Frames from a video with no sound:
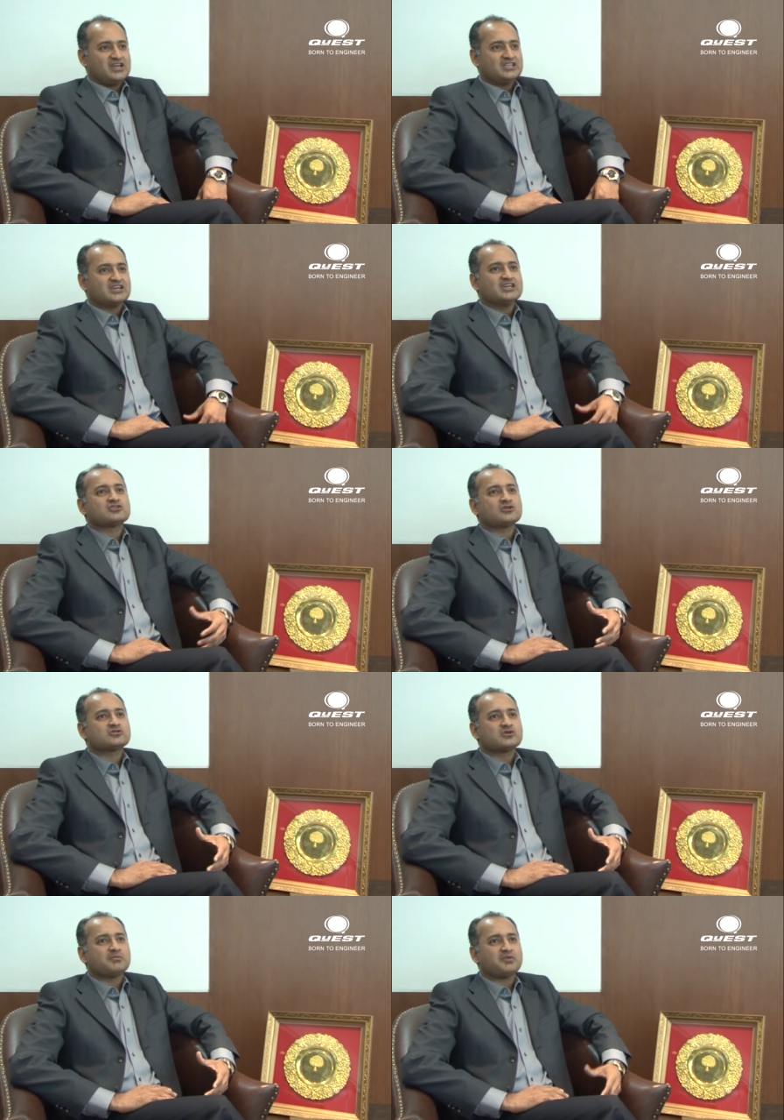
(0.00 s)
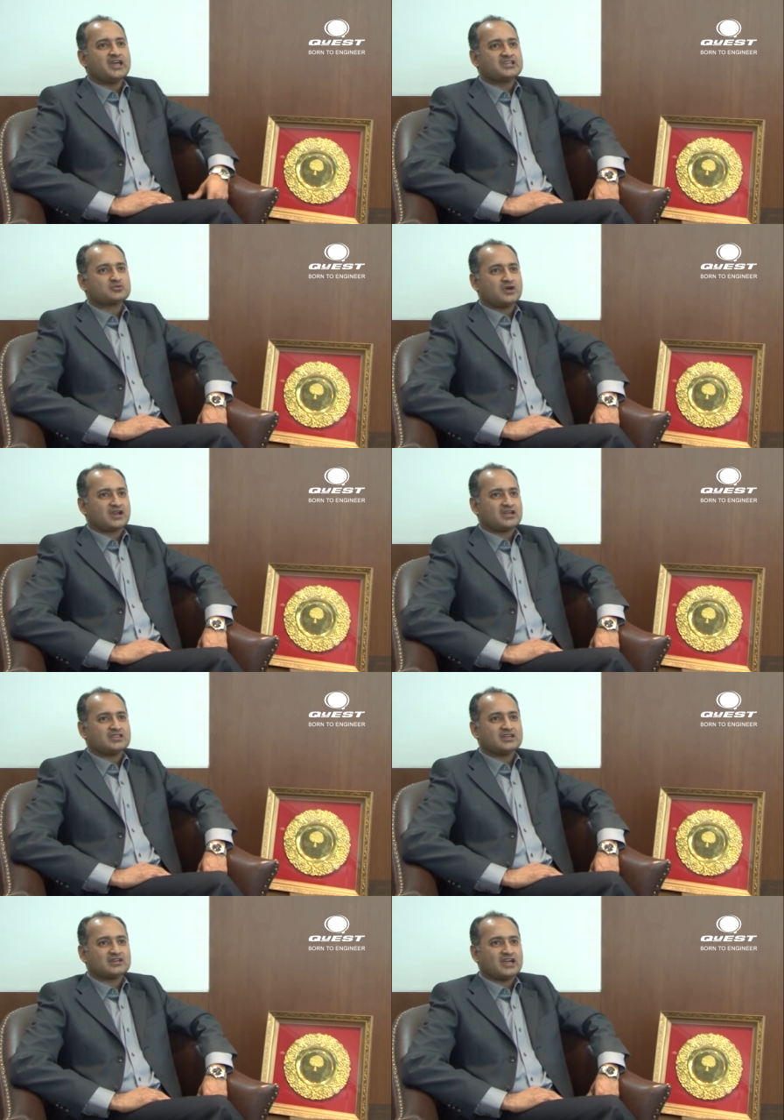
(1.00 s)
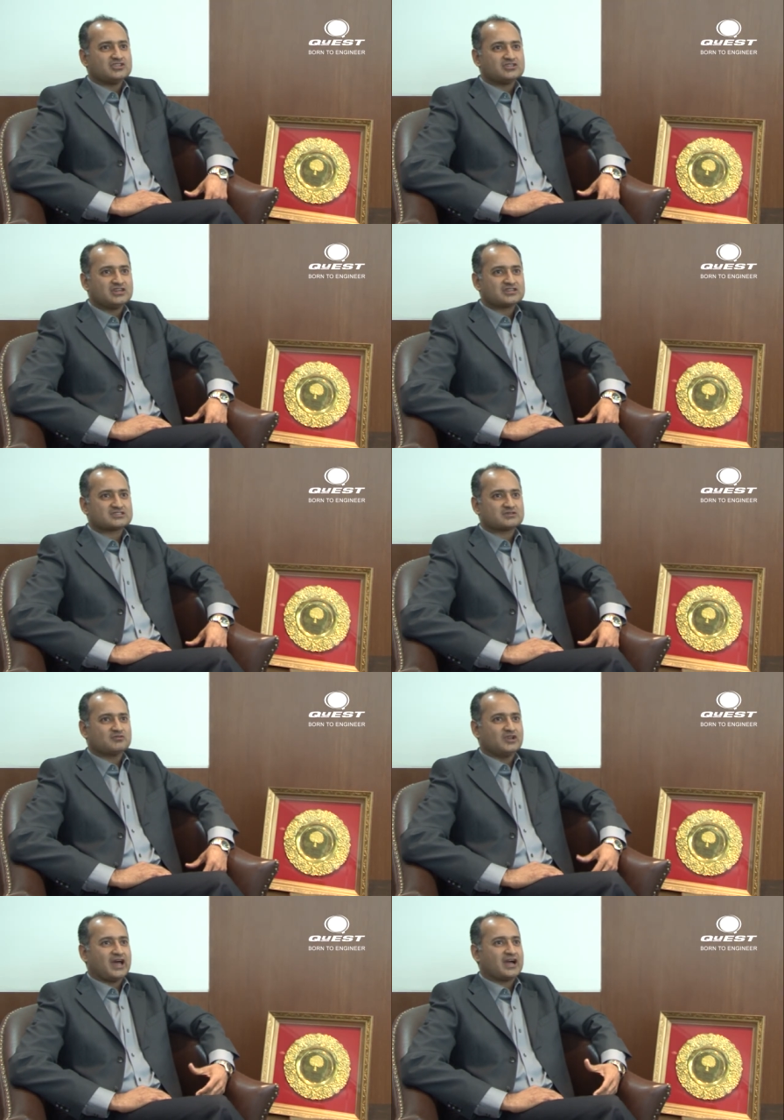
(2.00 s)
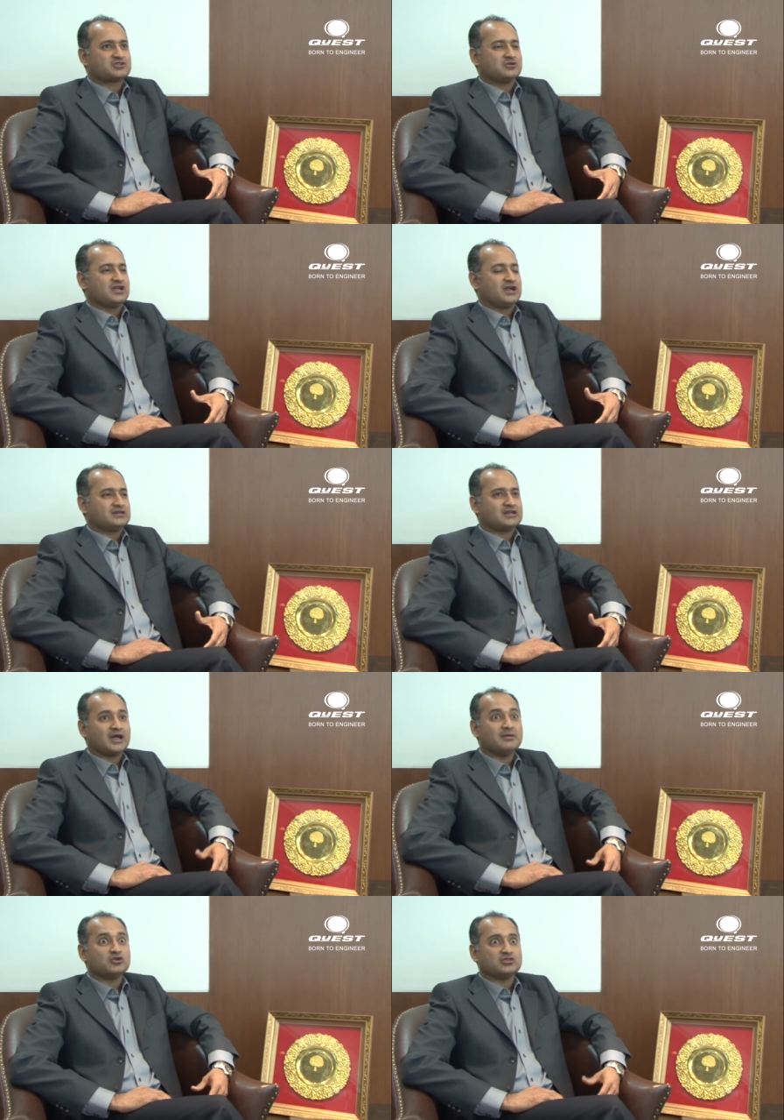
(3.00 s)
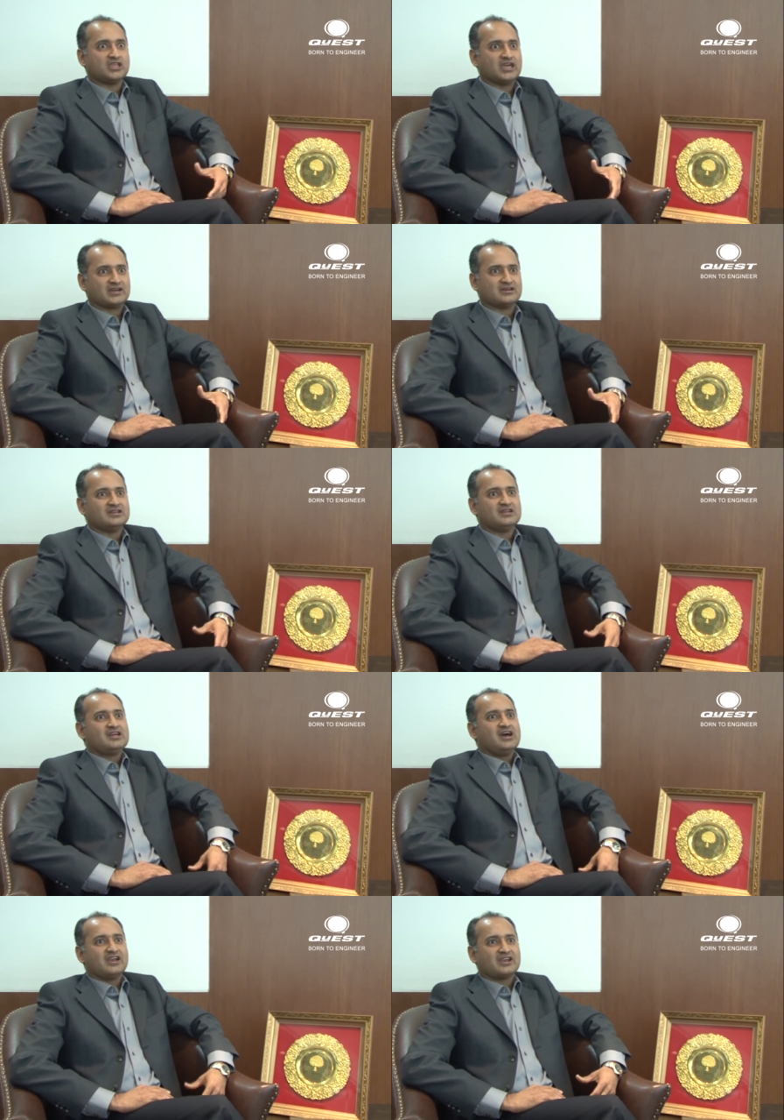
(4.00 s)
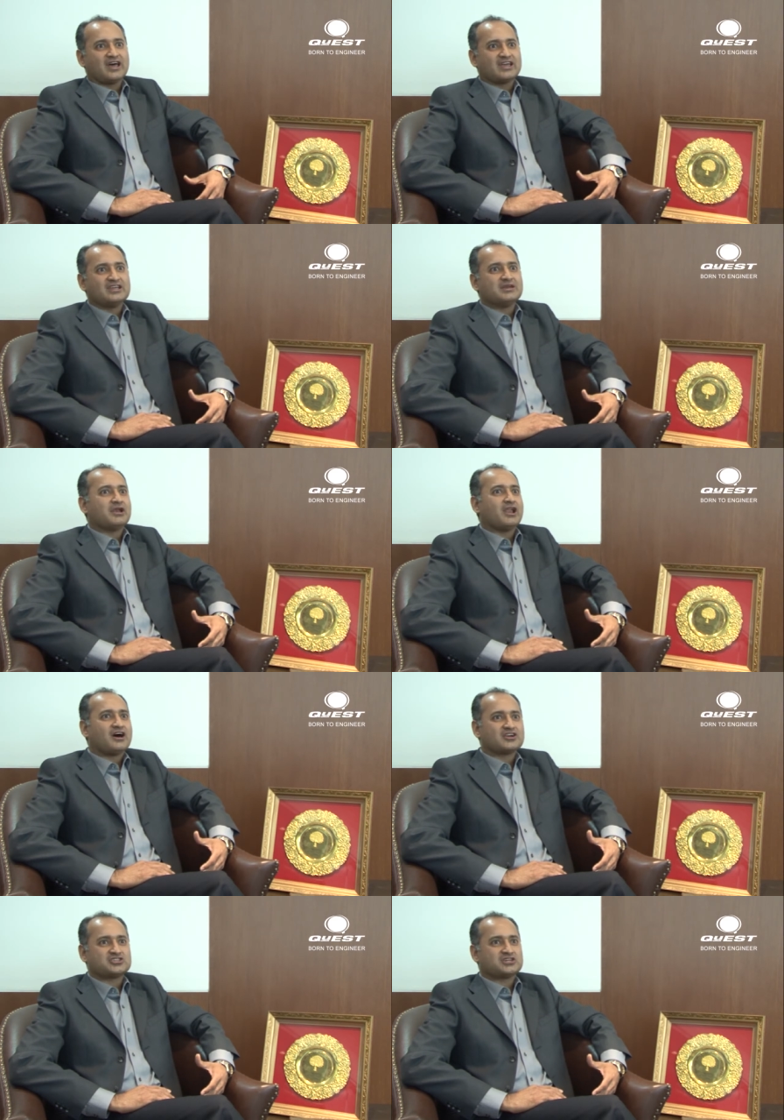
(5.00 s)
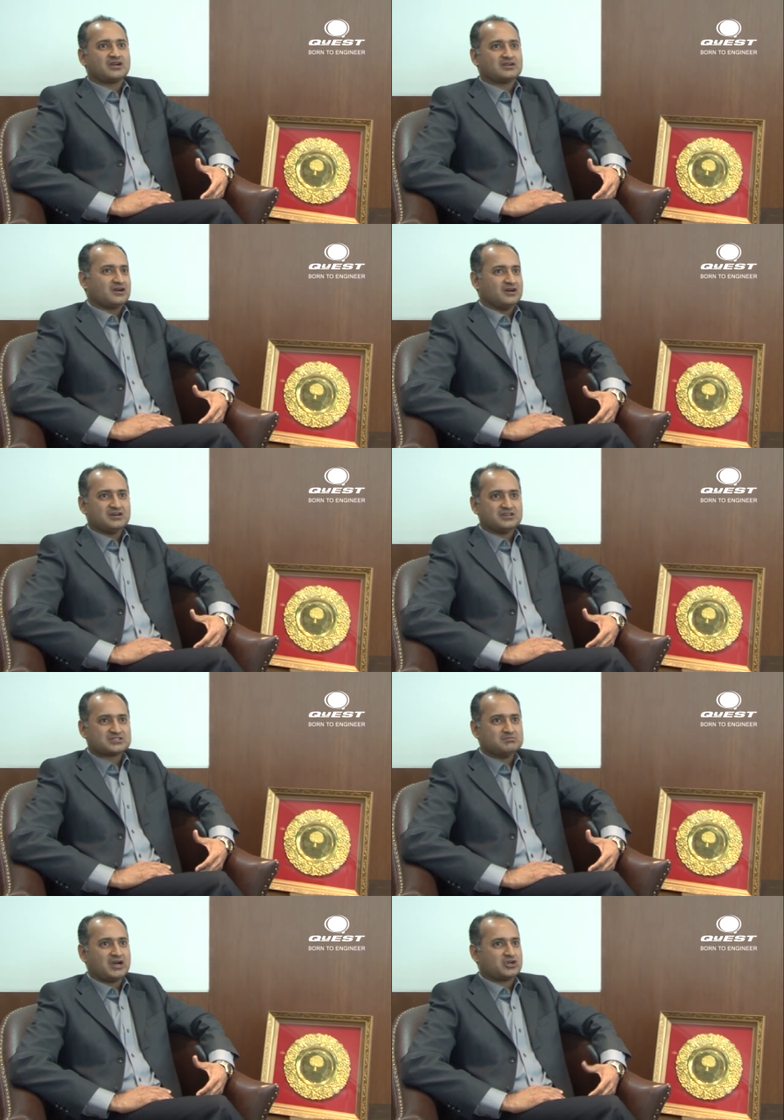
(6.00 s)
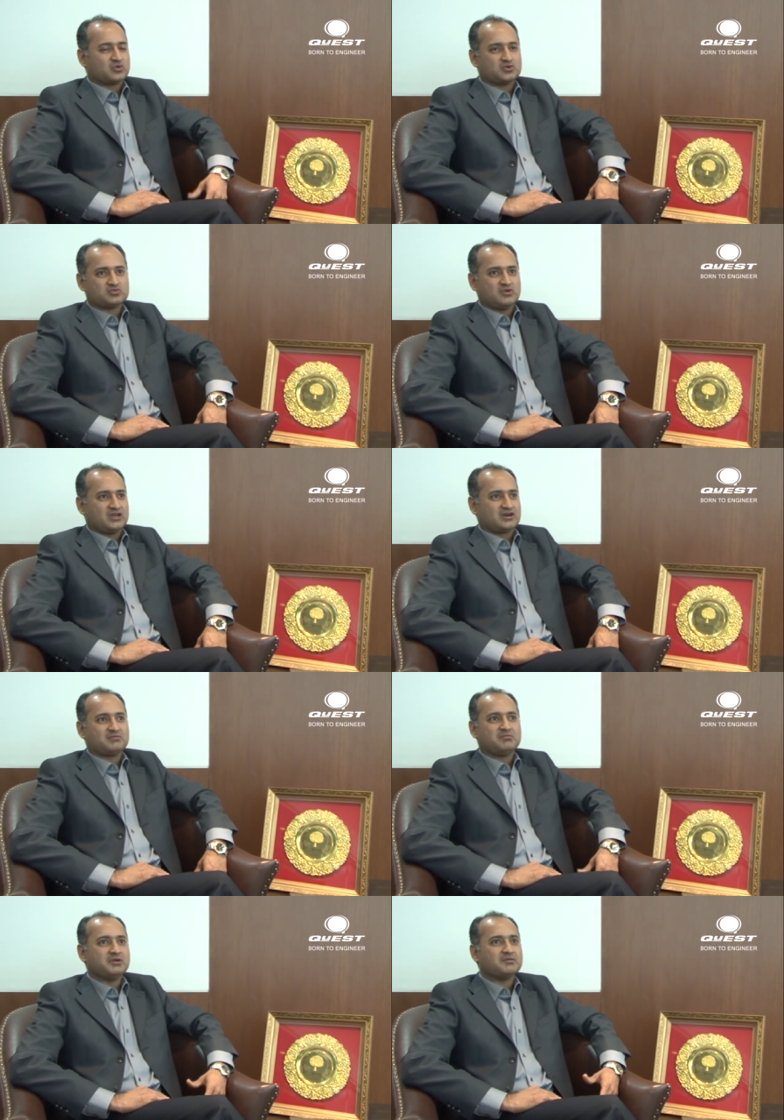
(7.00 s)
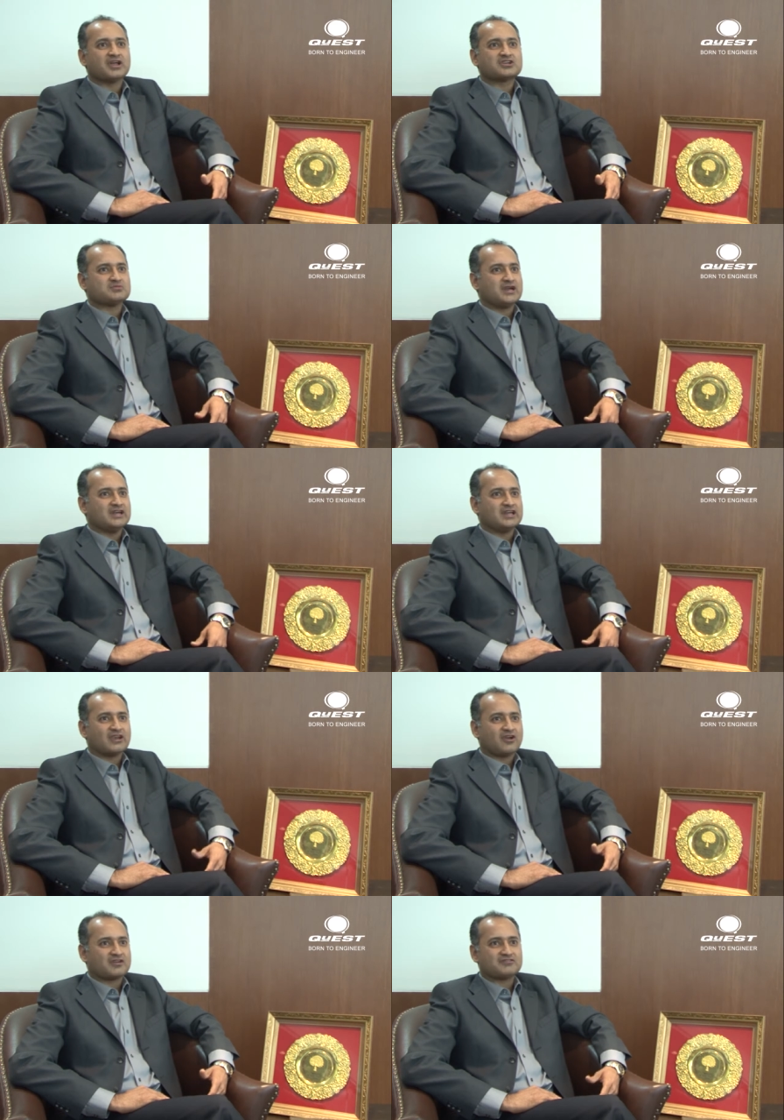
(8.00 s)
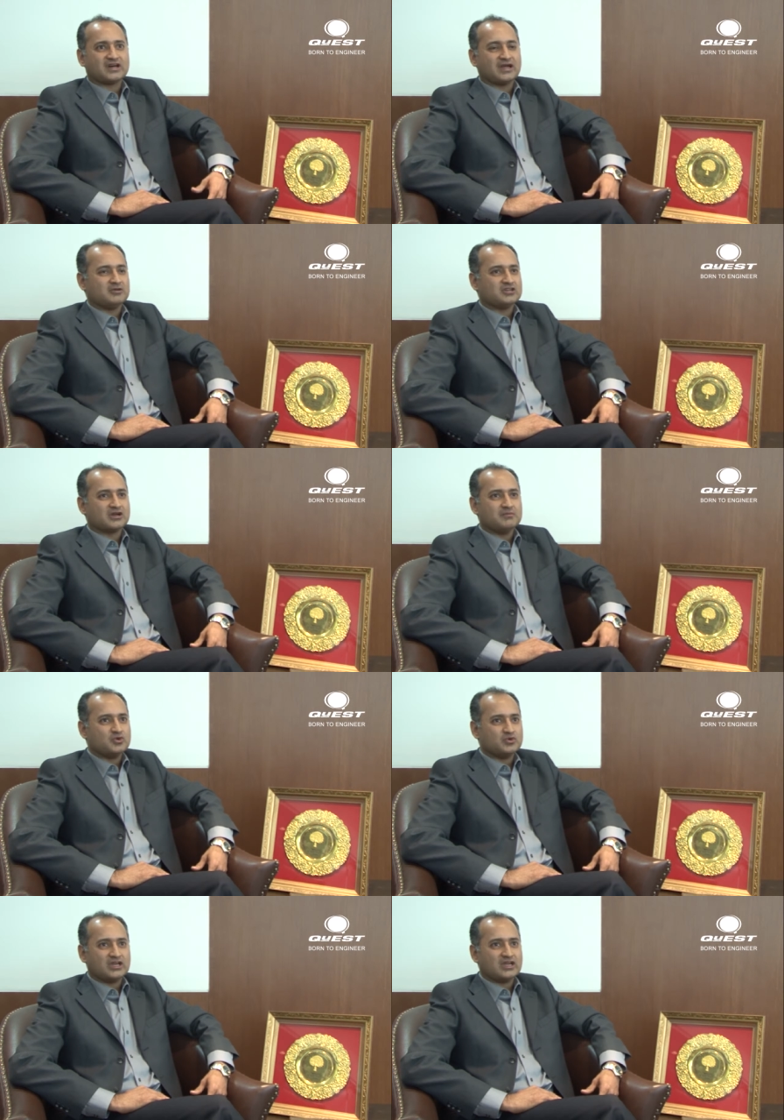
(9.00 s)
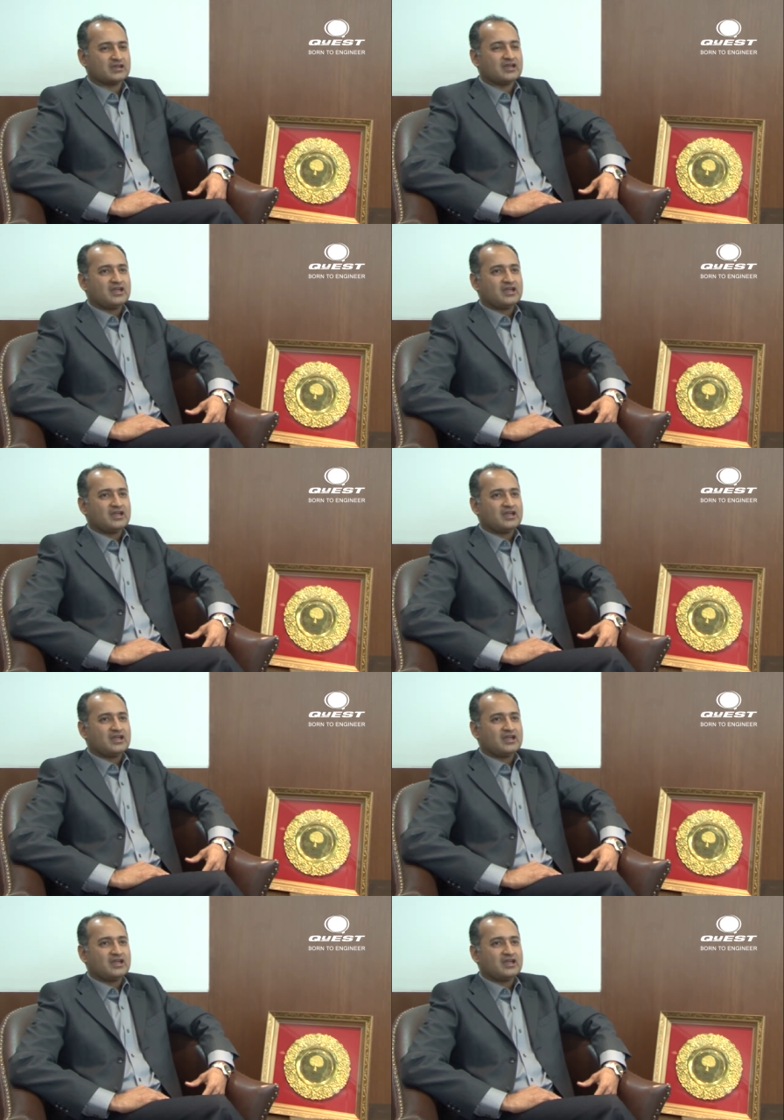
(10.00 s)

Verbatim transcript: It's, it's also a place where I think engineers will actually get time to think unlike in large uh, metros where people are spending a lot of time in commuting